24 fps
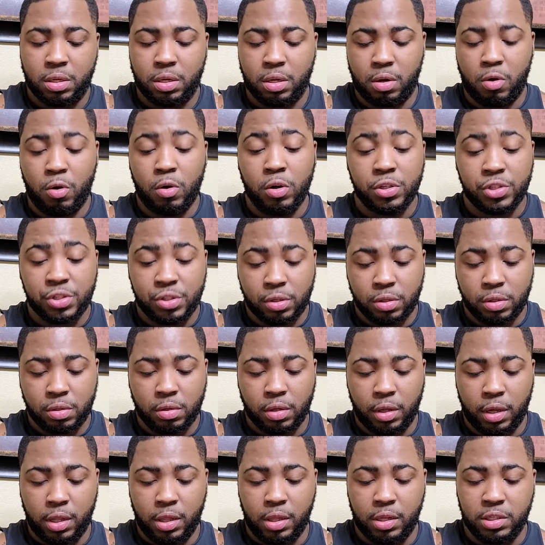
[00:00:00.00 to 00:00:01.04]
holster,
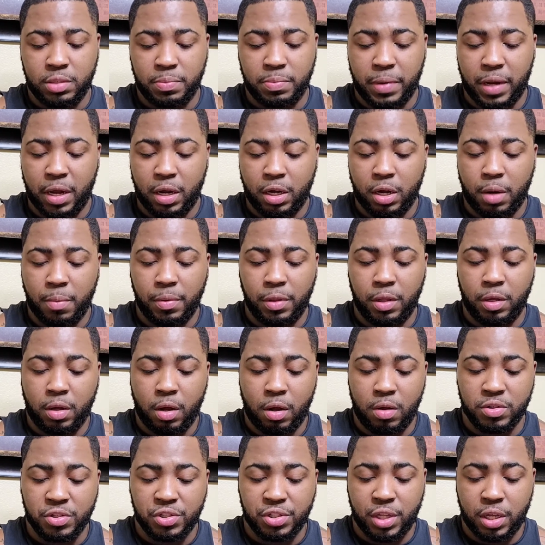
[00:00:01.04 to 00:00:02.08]
and it's by a company
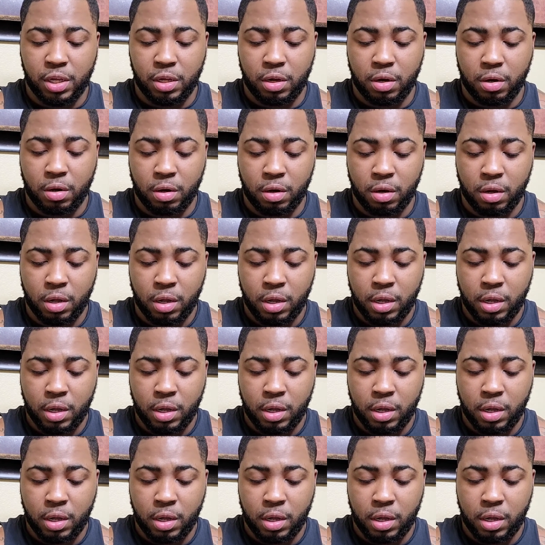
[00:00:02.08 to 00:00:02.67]
called Stinger